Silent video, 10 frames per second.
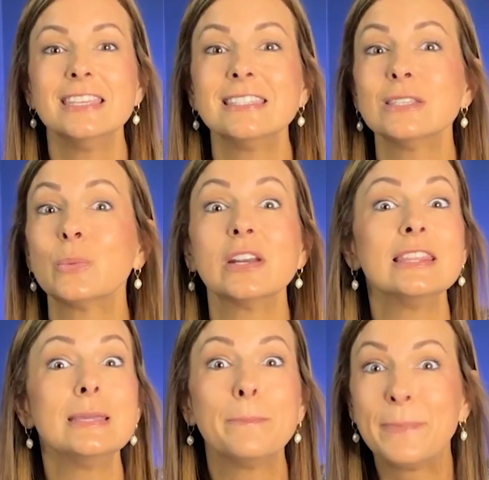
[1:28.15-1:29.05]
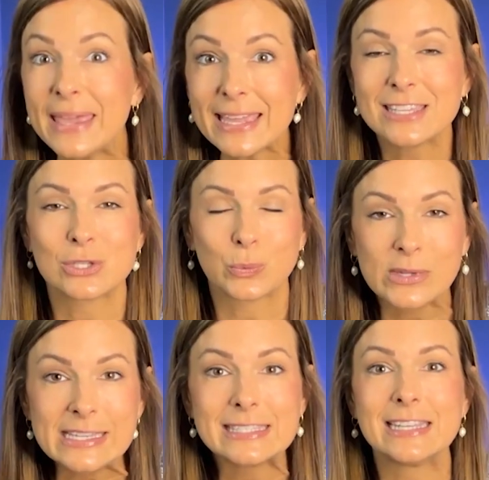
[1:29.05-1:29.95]
This is one of the biggest
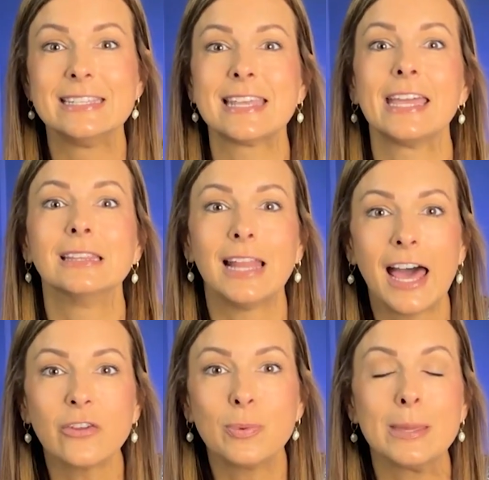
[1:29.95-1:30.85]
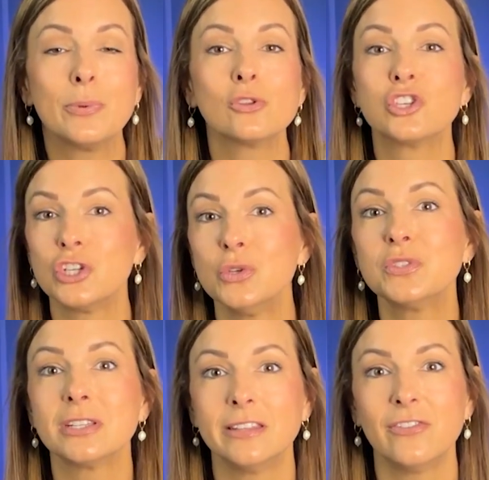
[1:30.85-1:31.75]
reasons a lot of people choose
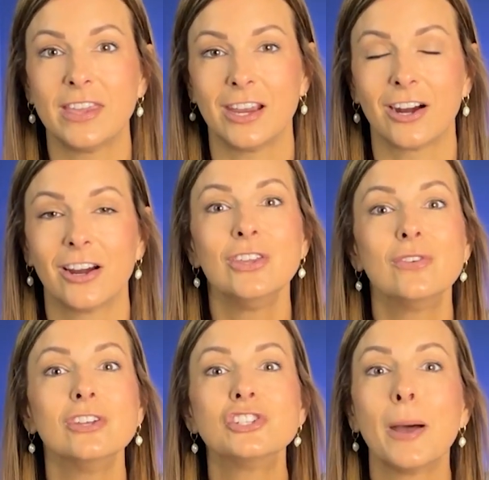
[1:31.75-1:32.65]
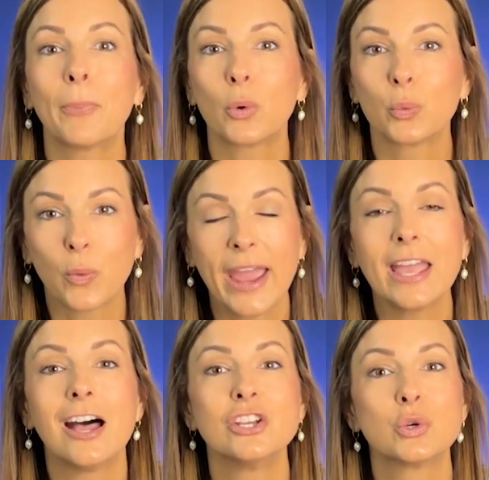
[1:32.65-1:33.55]
to live here. You can jump right
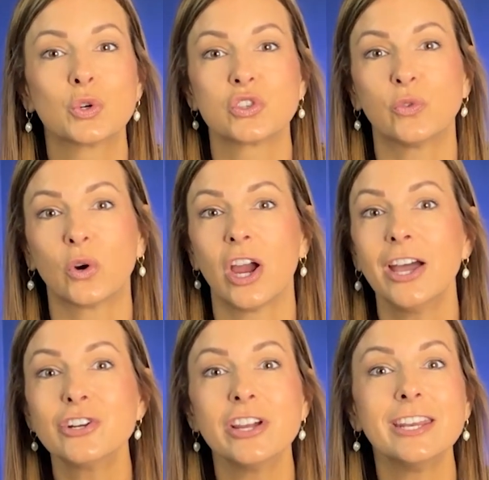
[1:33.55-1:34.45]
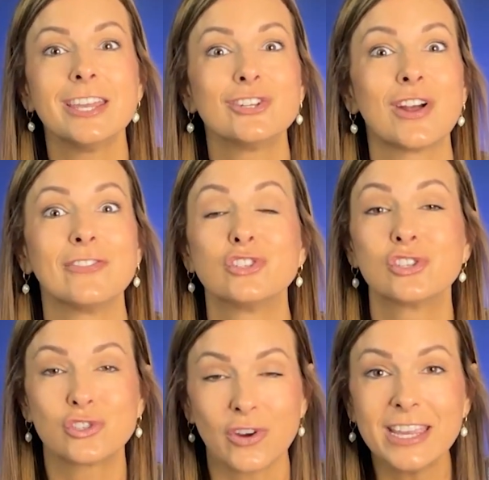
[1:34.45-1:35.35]
on Georgia four hundred and drive
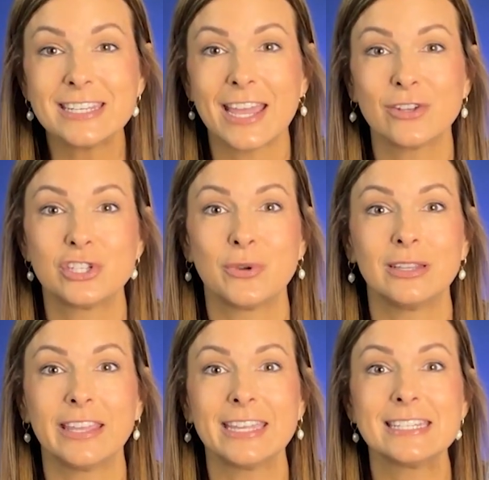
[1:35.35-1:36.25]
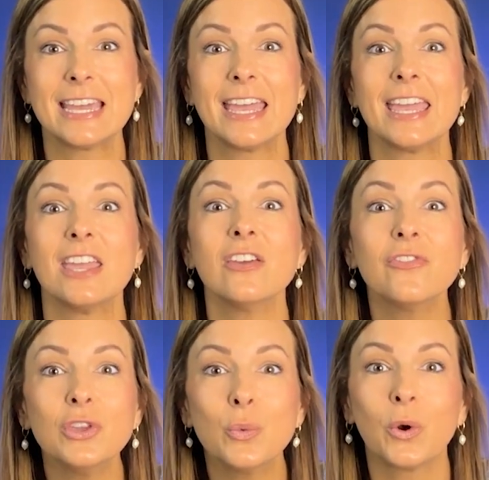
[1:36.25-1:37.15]
straight down to Atlanta if
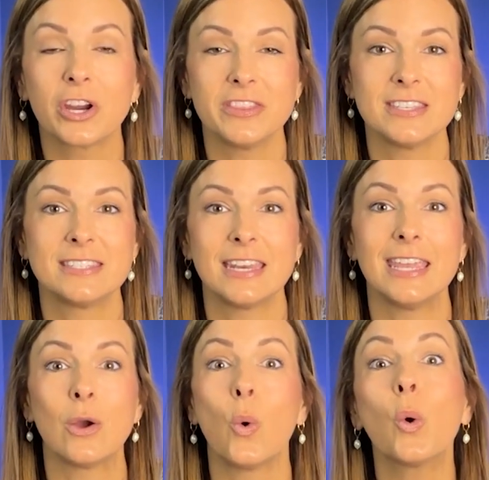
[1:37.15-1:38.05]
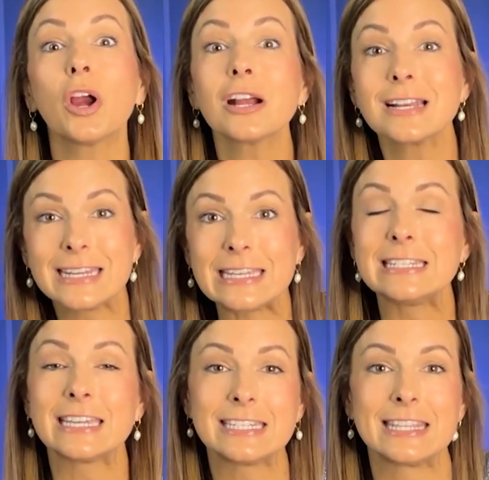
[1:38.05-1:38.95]
you work in the city or need
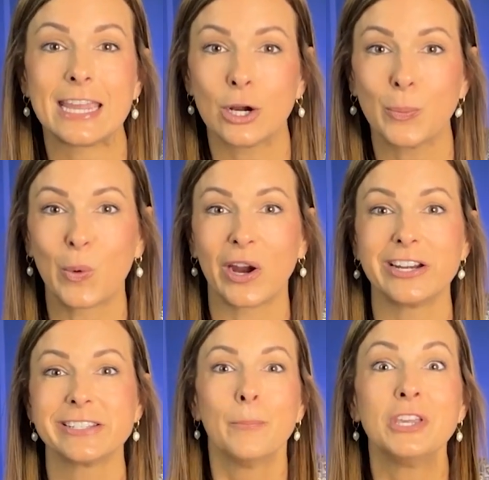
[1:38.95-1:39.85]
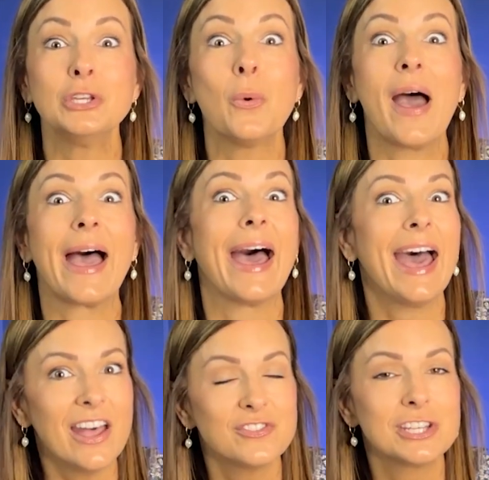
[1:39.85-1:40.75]
to get to the airport. But you don't
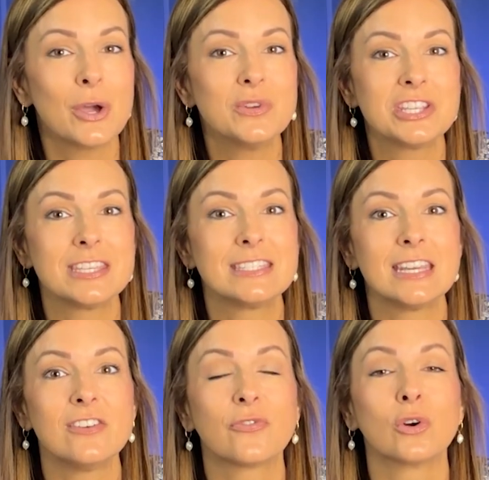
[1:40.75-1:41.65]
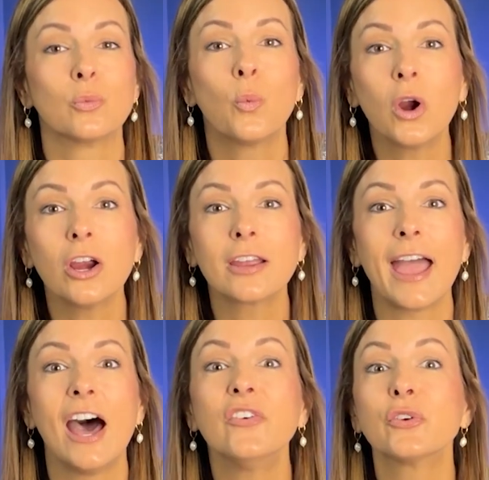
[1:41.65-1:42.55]
have to go into the city for work.
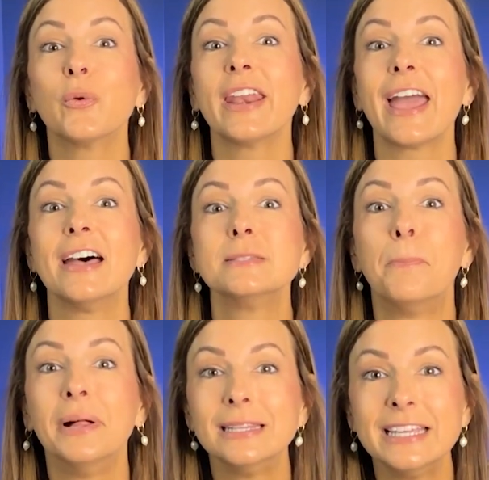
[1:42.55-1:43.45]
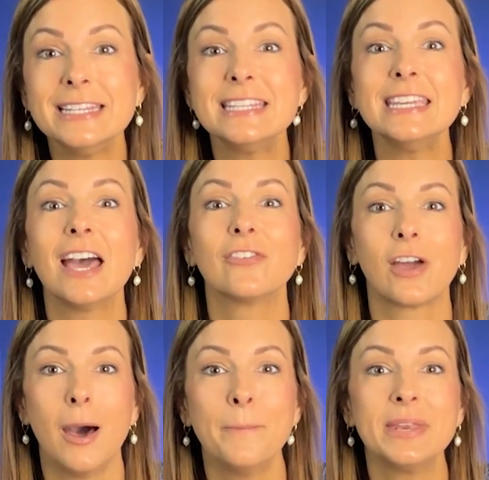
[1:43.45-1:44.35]
Alpharetta has plenty of
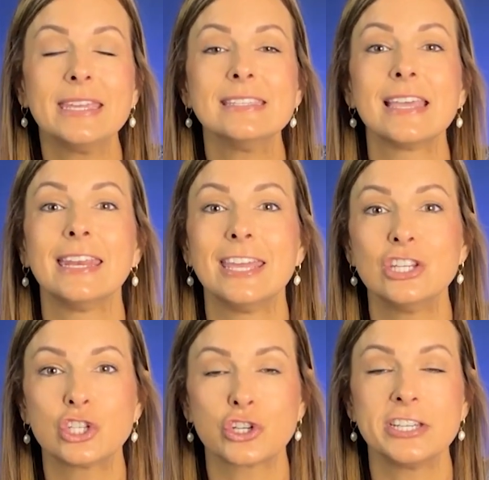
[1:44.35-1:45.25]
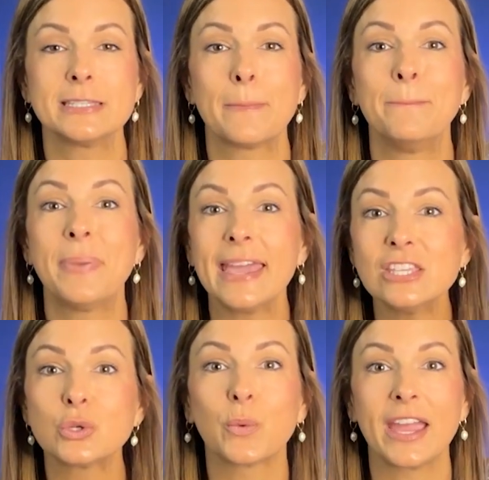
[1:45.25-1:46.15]
companies and industries
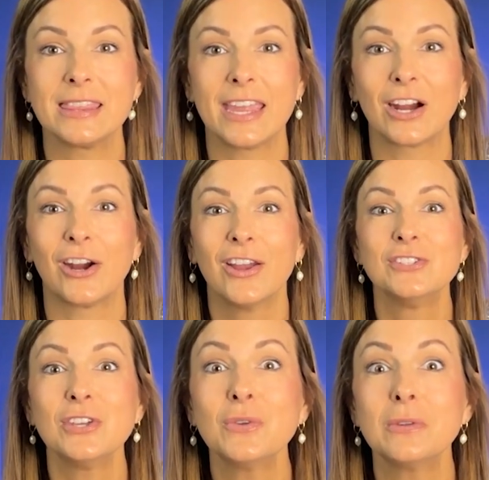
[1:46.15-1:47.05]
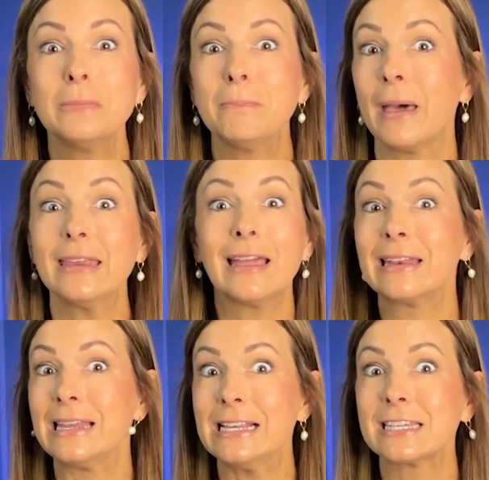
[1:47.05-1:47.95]
based right there, so you might
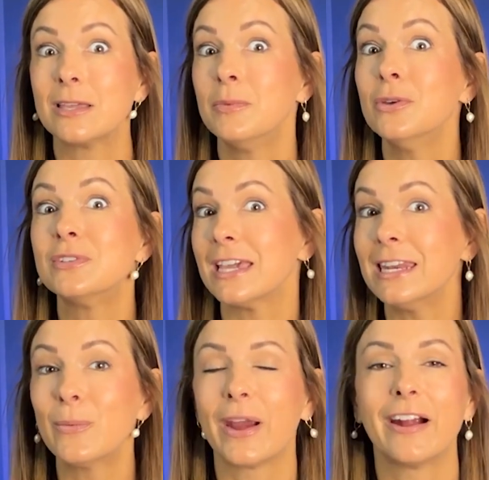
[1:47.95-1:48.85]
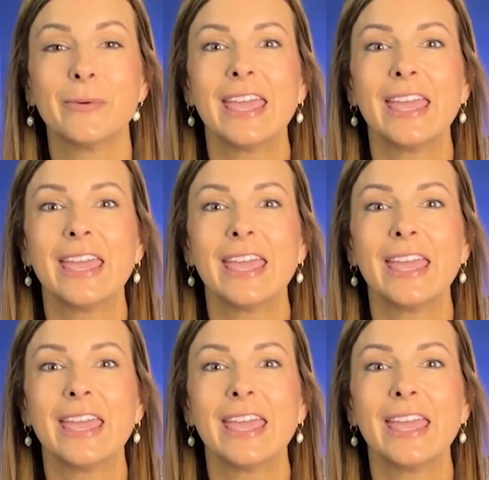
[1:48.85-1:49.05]
not need to commute anywhere.